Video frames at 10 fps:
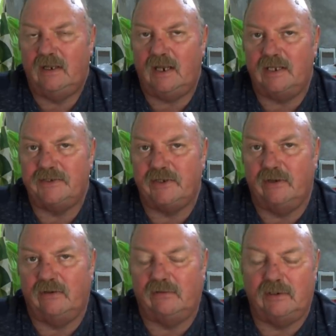And
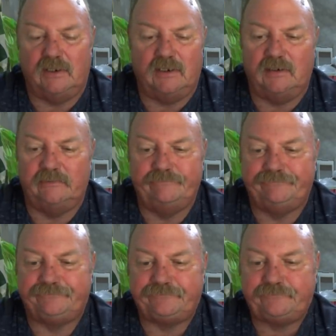so
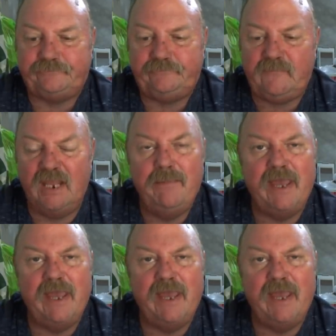he